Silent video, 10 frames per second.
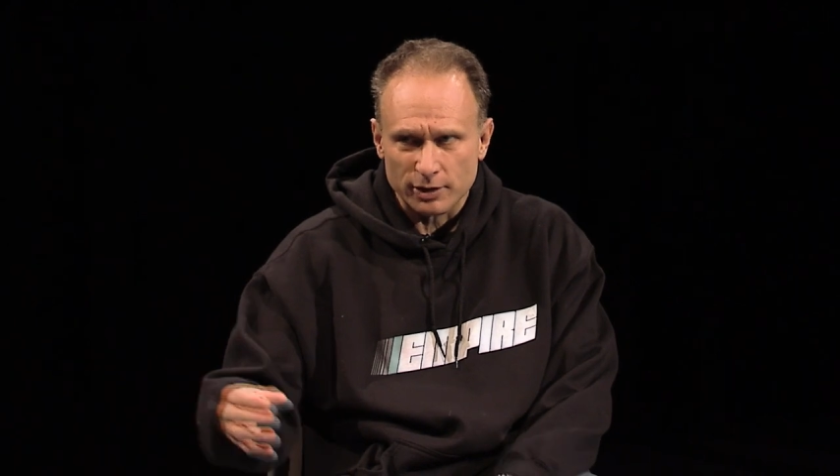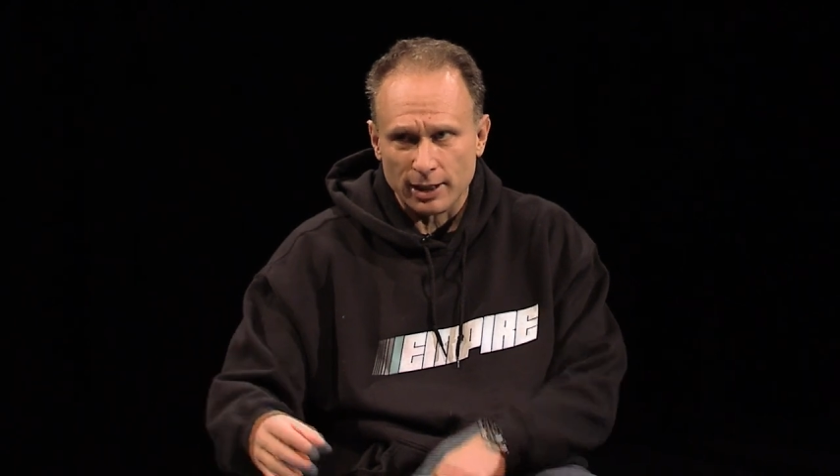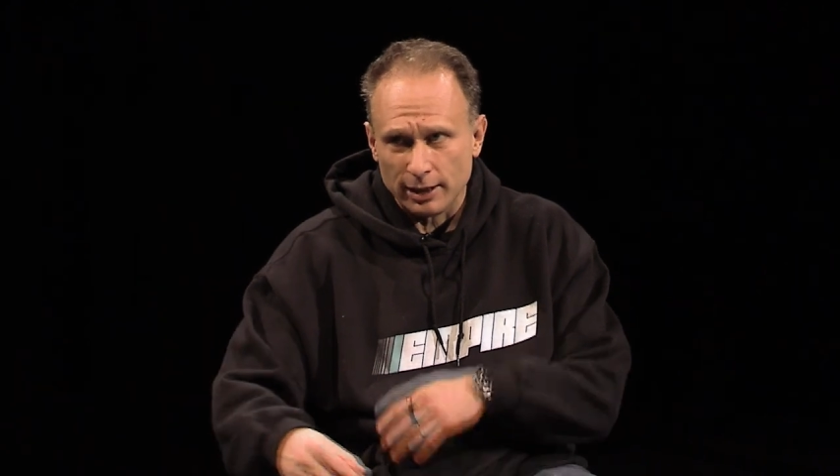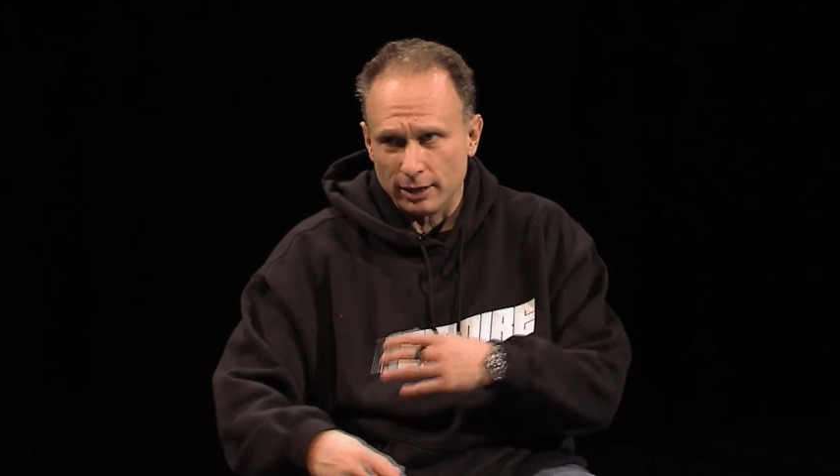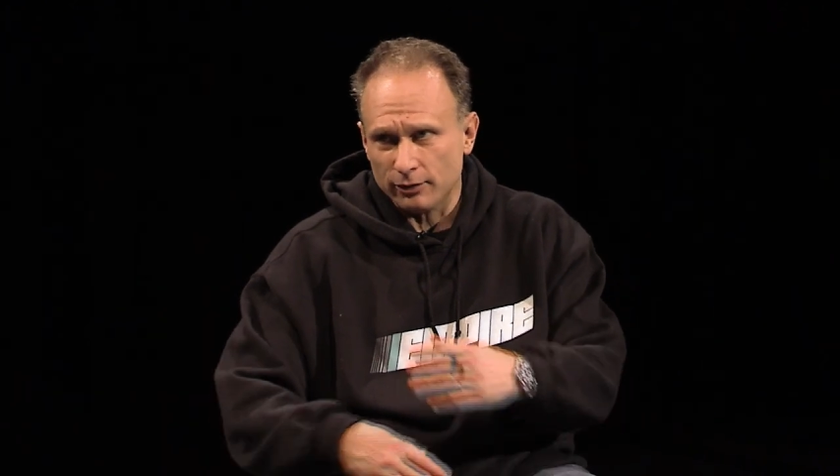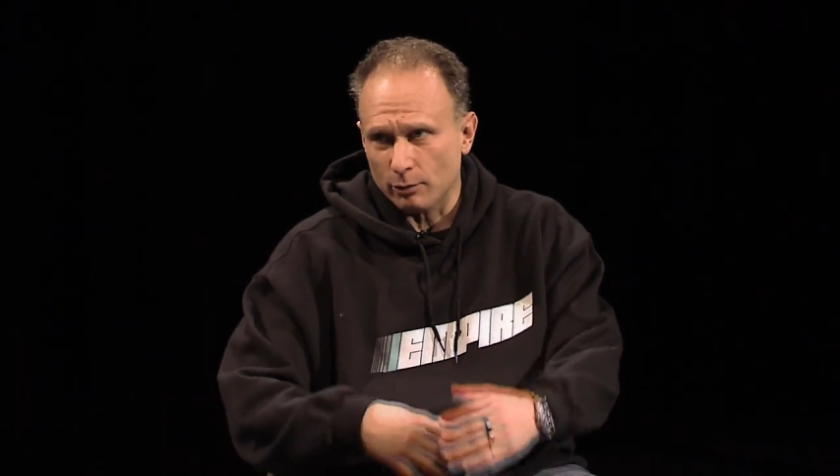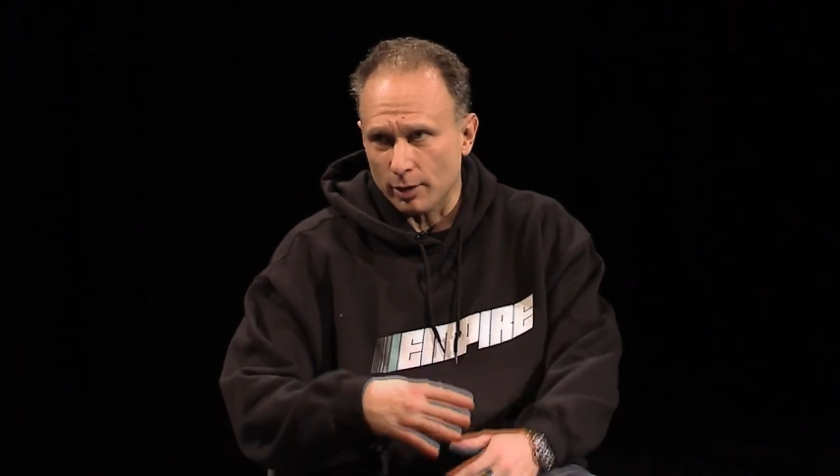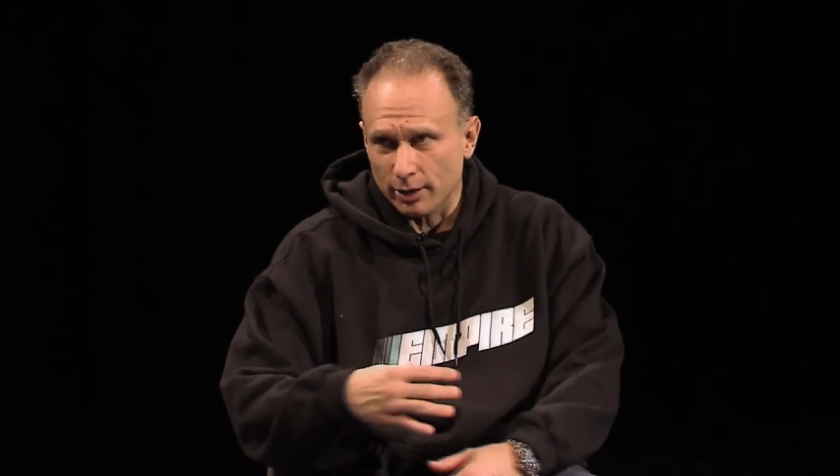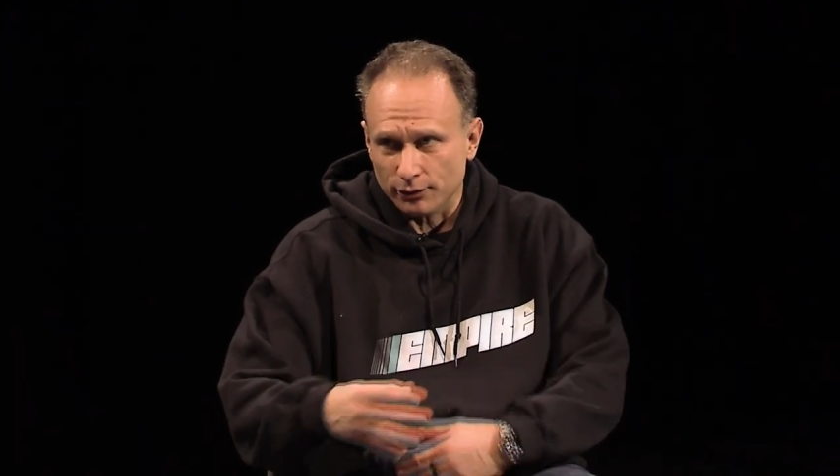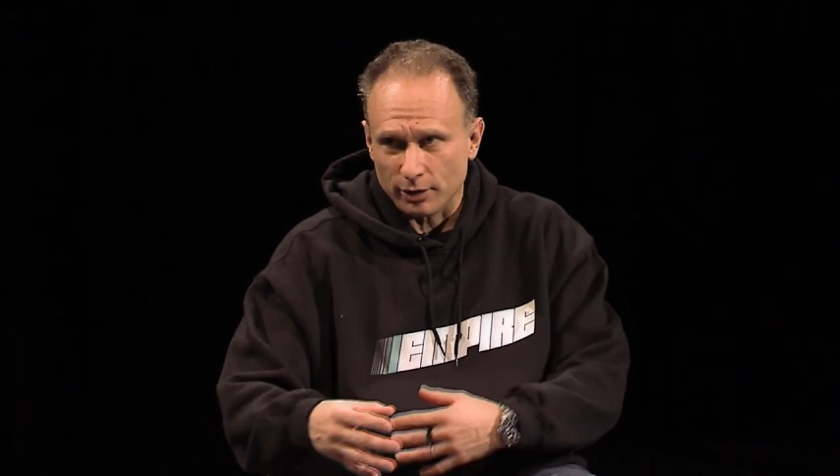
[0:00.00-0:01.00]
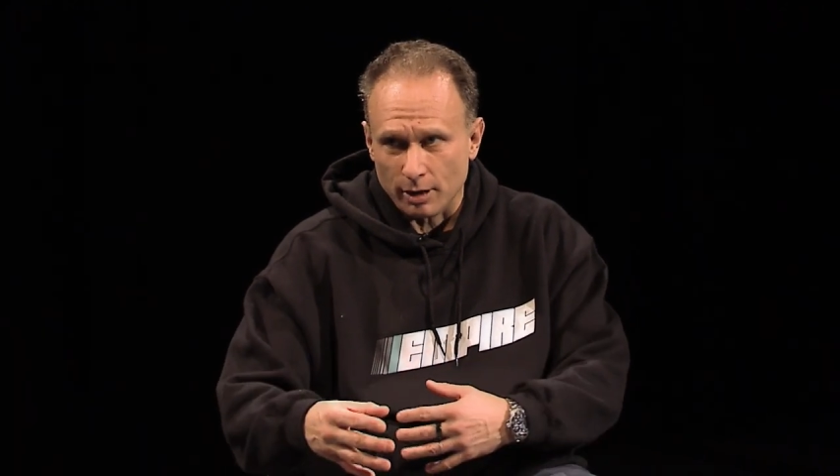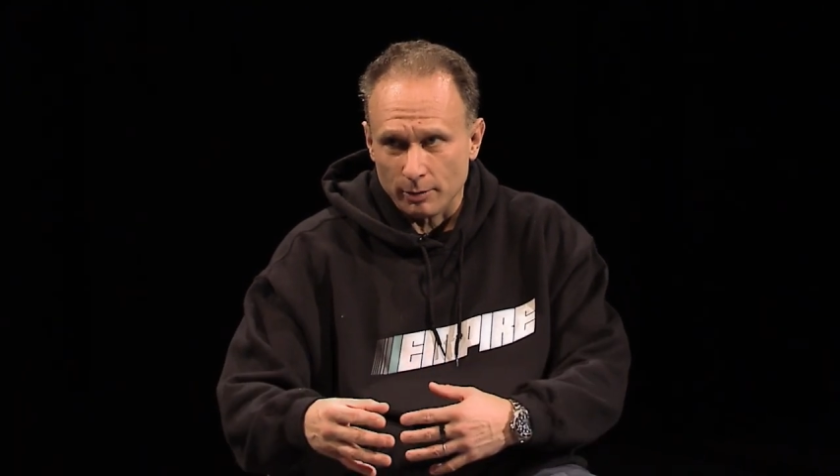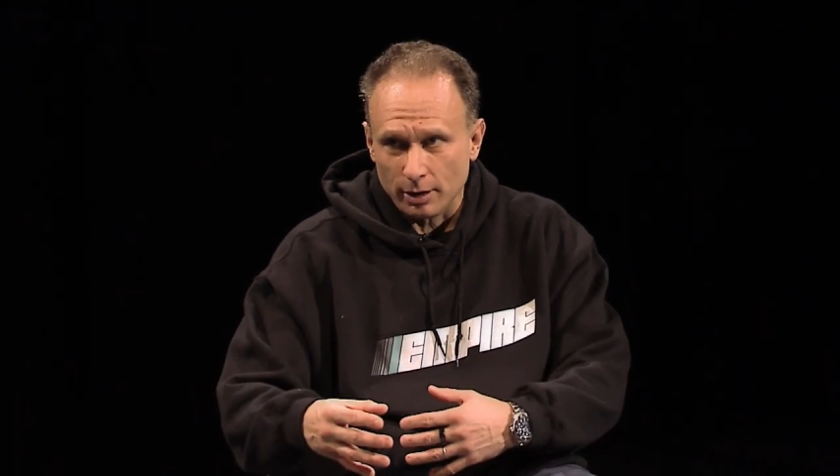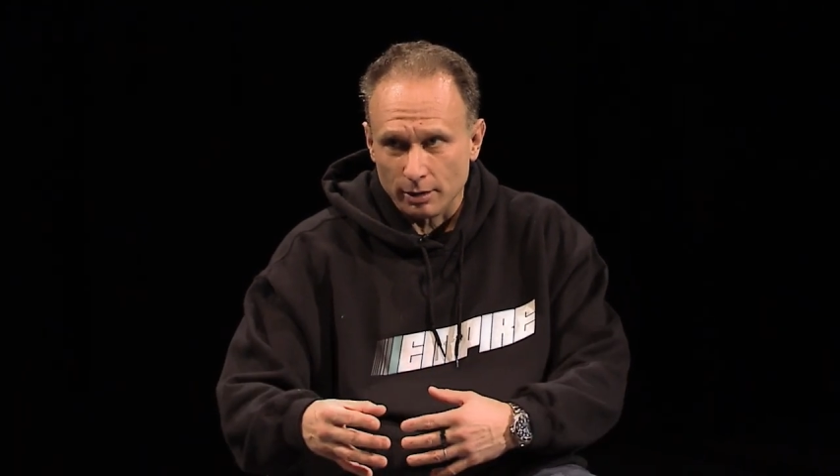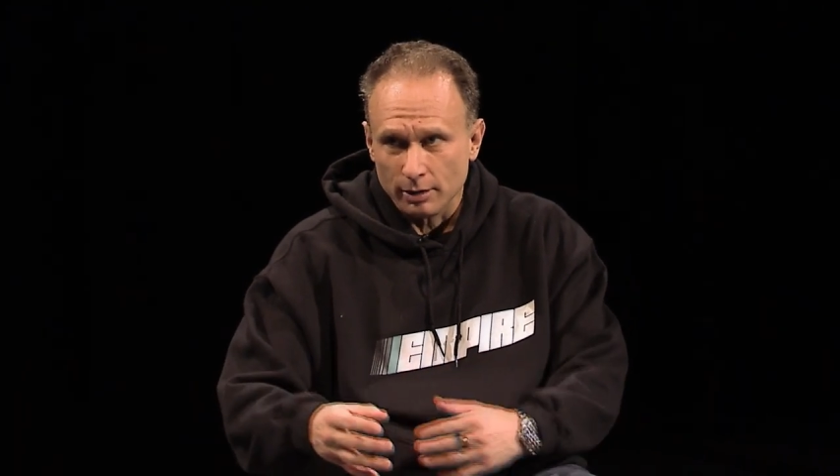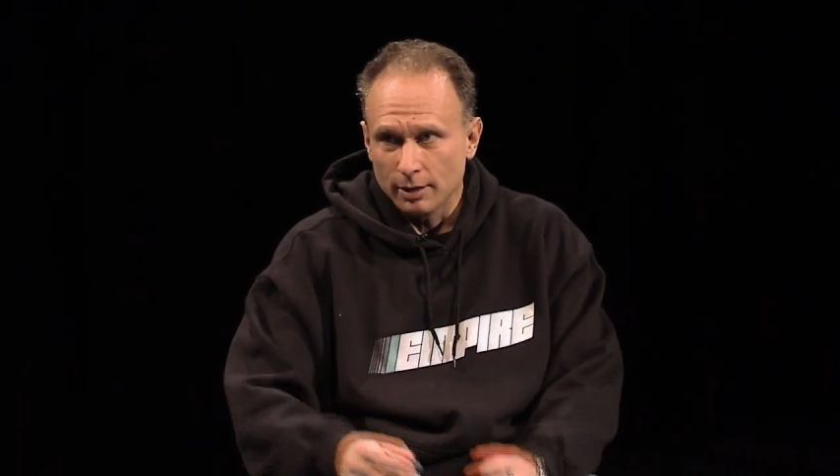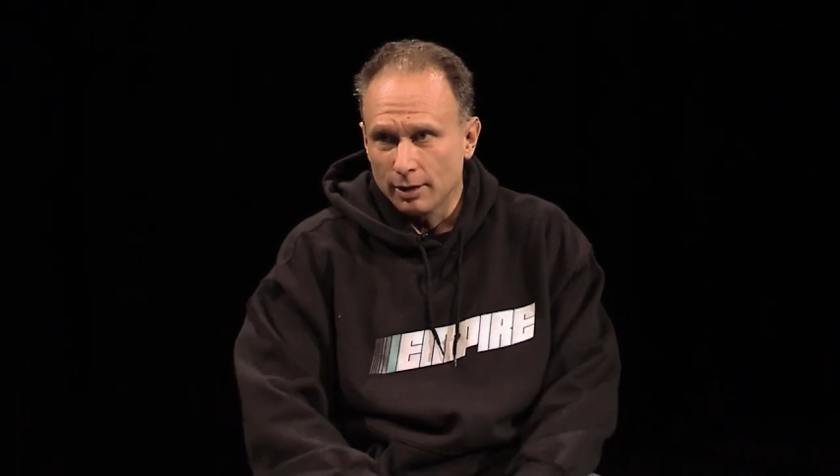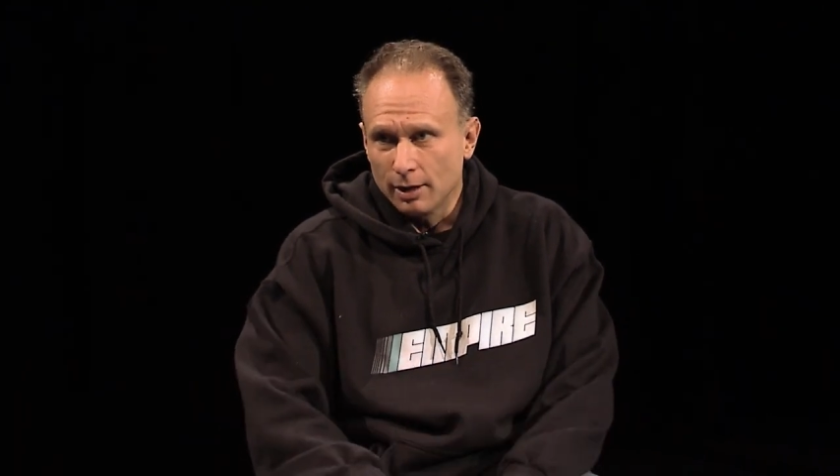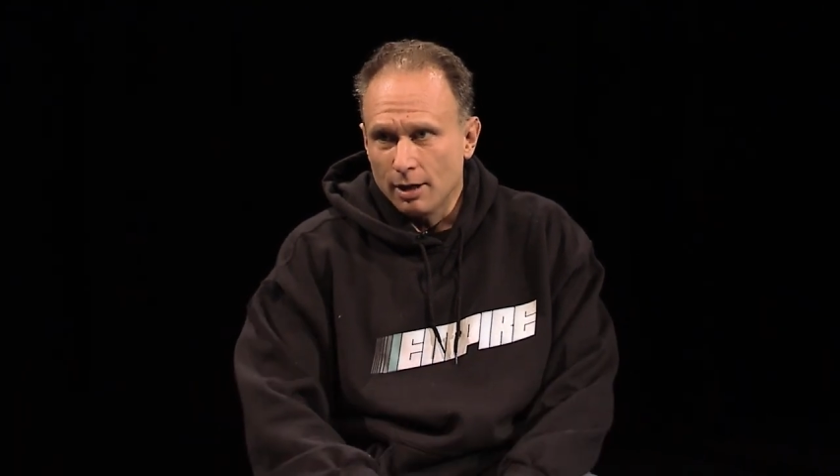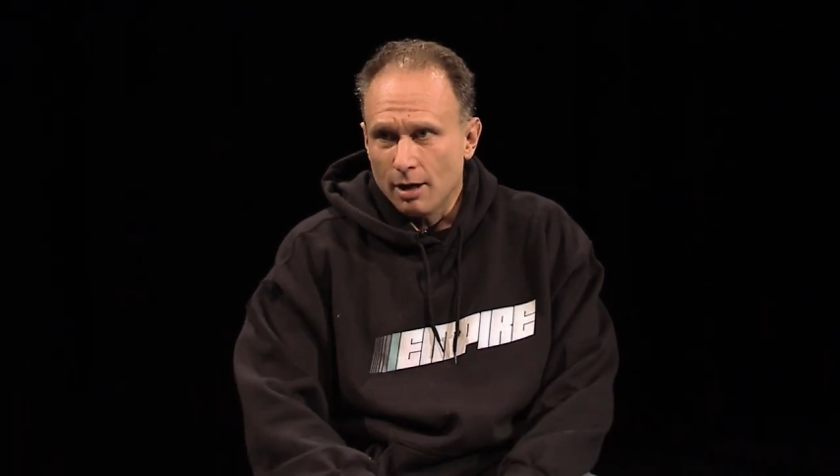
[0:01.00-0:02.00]
They needed someone else to come in.
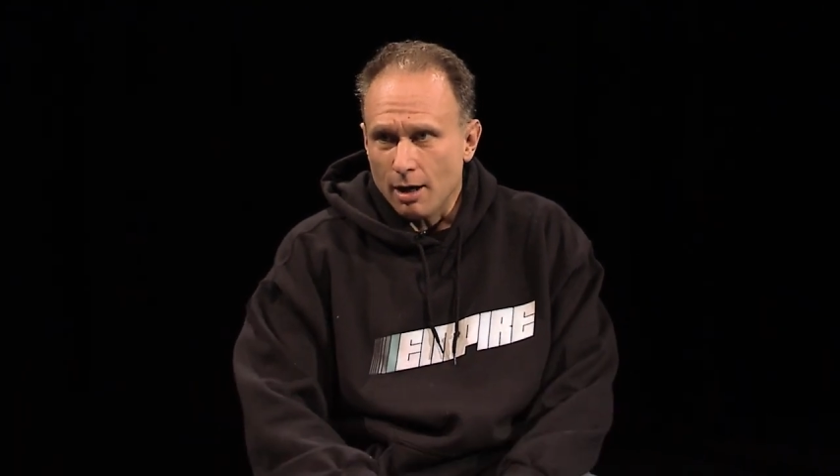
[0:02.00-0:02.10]
Right.